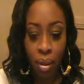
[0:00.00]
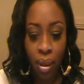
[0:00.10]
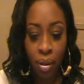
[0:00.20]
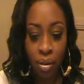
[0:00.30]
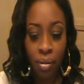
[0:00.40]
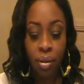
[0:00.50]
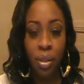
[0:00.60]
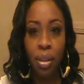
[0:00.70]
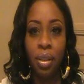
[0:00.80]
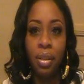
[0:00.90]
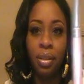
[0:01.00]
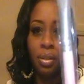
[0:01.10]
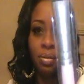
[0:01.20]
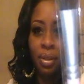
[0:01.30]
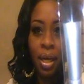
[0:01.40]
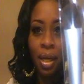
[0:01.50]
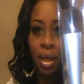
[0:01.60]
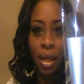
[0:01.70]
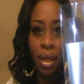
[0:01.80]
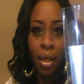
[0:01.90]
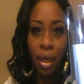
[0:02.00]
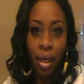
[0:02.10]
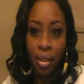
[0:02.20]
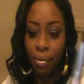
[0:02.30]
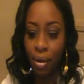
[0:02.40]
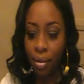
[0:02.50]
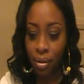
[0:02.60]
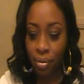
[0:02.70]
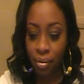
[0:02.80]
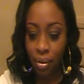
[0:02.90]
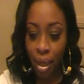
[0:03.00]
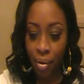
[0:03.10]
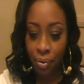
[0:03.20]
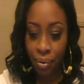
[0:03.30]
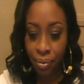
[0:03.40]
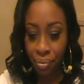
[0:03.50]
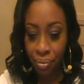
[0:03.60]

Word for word: I'll use it again. This one I like. I know I'll use that one.